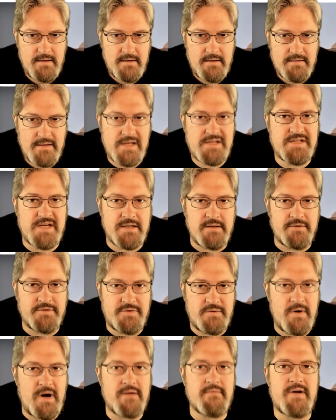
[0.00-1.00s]
they signaled
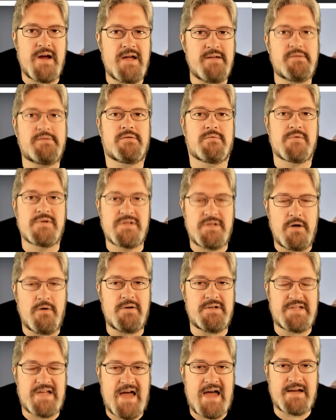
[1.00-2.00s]
to Iran that there was no
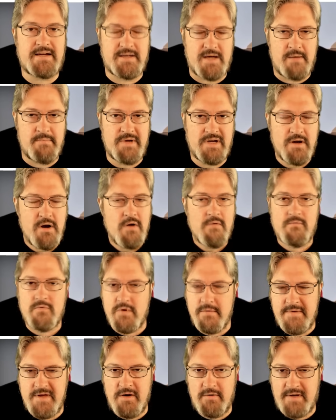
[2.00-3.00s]
attack coming.
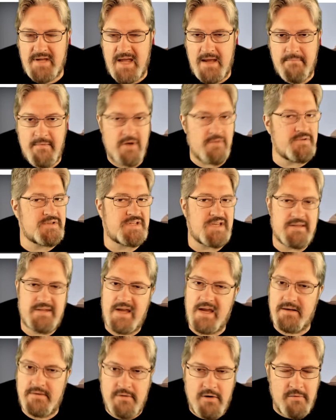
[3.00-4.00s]
Rubio came out and said they
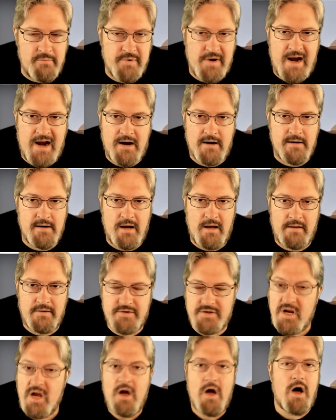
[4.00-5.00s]
had no prior
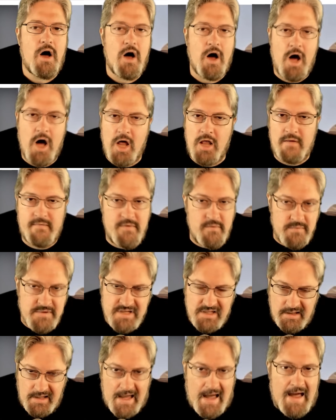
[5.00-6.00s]
knowledge. All of it was
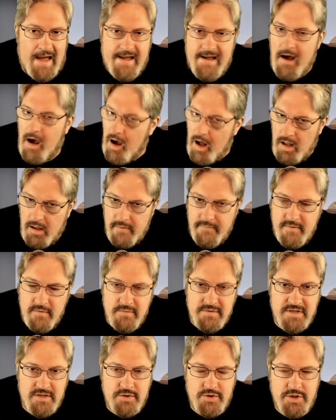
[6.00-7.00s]
a lie. All of it
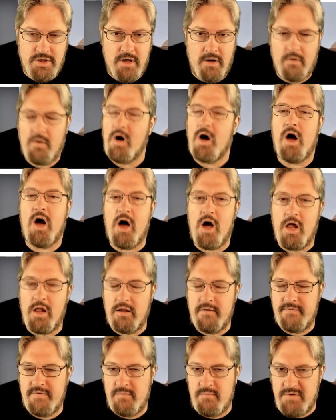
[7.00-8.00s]
was a show.
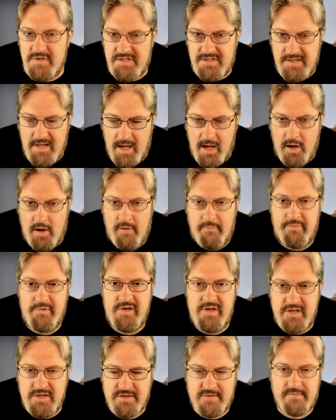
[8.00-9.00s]
All of it was to help
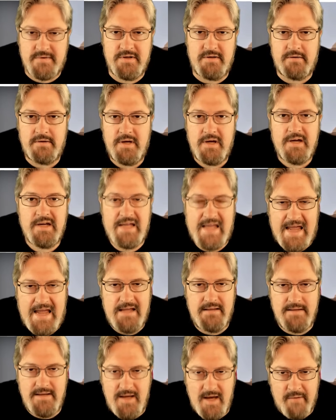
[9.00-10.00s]
Israel
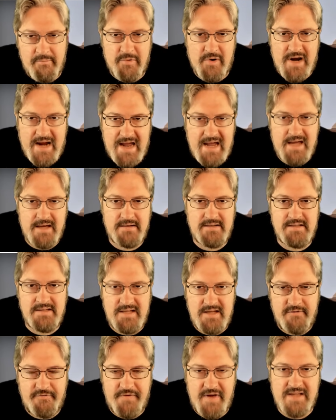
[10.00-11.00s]
gain the upper hand in
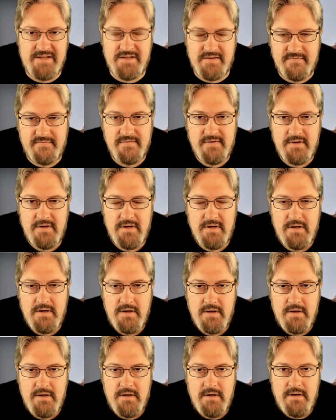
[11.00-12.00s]
the offensive.
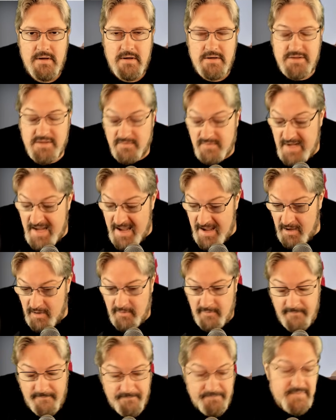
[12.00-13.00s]
So
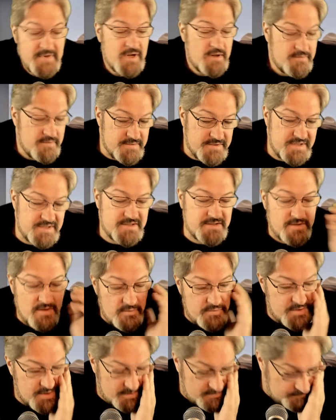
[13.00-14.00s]
now there's this
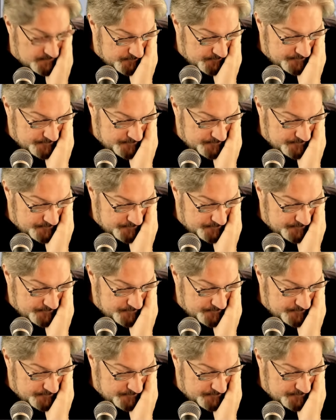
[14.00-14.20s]
notion